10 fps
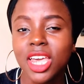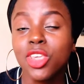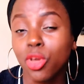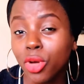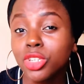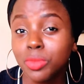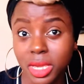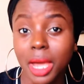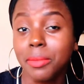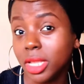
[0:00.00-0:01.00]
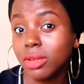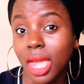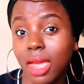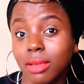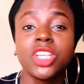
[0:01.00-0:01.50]
you're going to be a
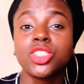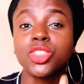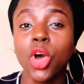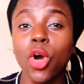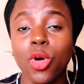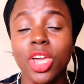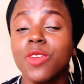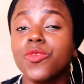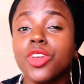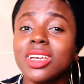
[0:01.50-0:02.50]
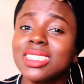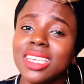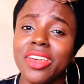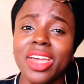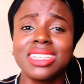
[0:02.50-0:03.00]
millionaire. So, if you're
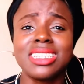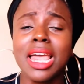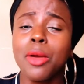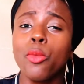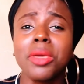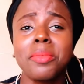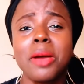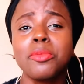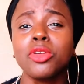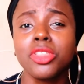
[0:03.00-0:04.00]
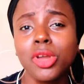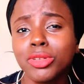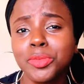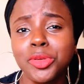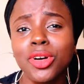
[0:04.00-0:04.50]
serious, whip up your
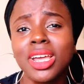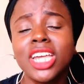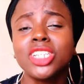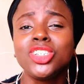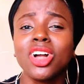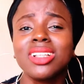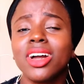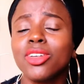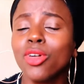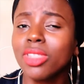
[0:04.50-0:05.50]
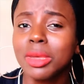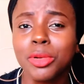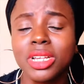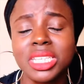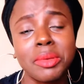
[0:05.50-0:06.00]
notebook, jot down all the
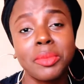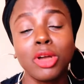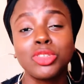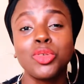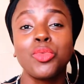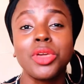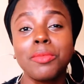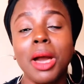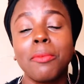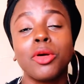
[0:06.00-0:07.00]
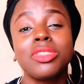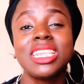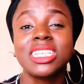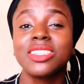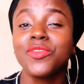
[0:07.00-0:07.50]
points I'm about to whip up on
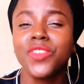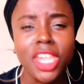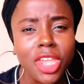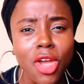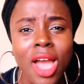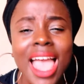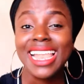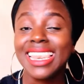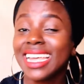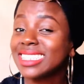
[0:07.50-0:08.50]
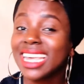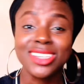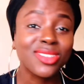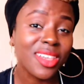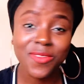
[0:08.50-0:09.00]
this video. Let's
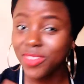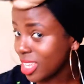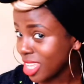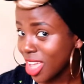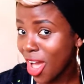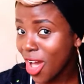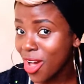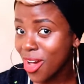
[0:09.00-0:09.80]
get to the video.